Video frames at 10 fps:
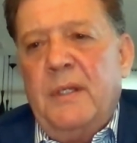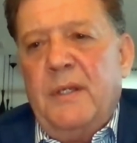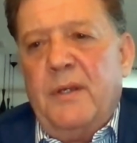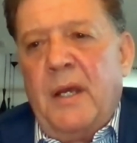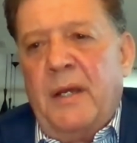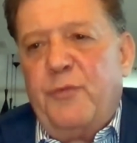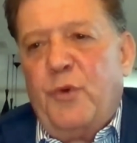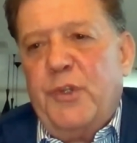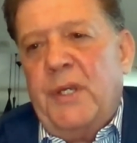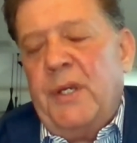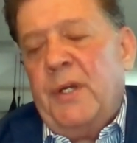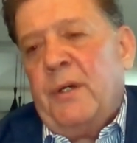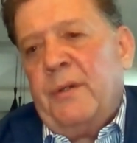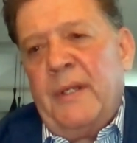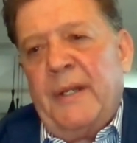uh, for the year.
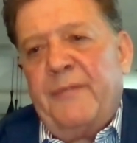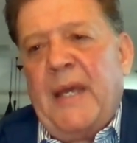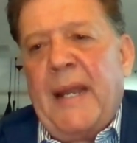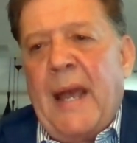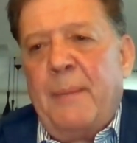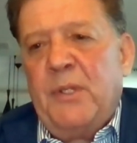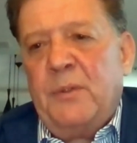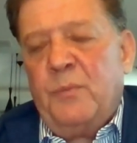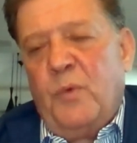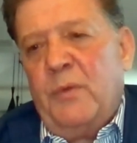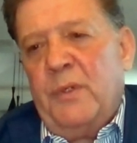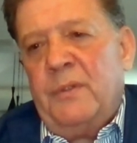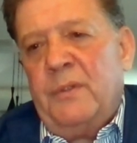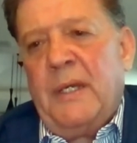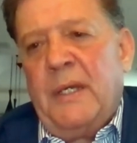And if that happened, we would uh,